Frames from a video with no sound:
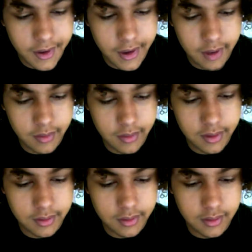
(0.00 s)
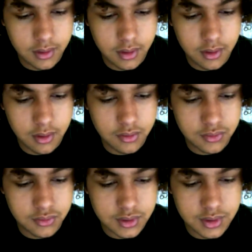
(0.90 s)
Haman
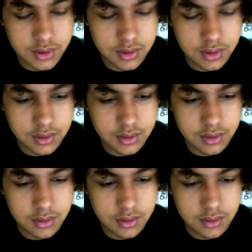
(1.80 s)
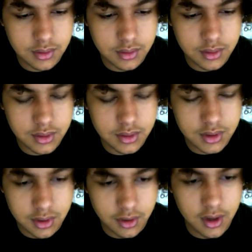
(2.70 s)
goes
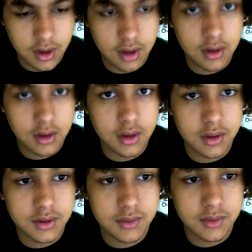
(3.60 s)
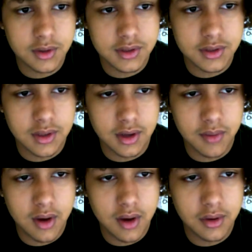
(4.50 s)
to Creon and tells him he needs to think
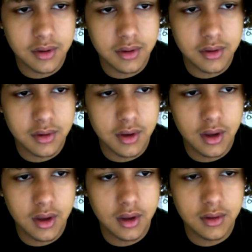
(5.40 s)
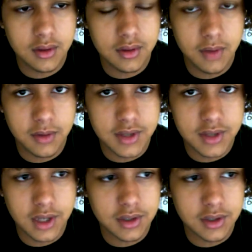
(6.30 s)
about it, and maybe he's
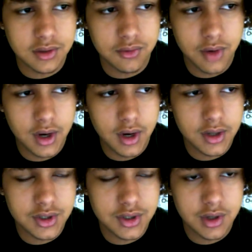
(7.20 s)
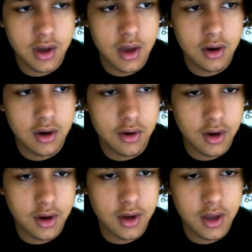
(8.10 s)
acting too rash.
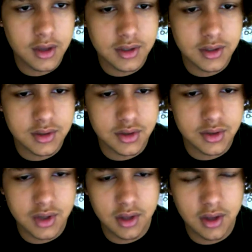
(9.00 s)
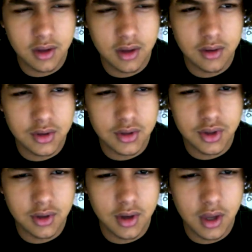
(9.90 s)
Creon asks, should I
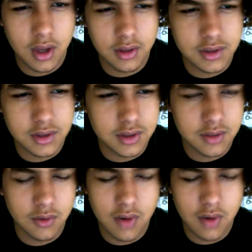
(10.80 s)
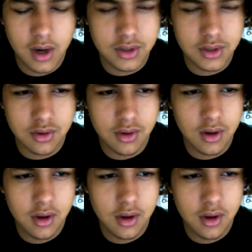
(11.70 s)
listen to someone wiser,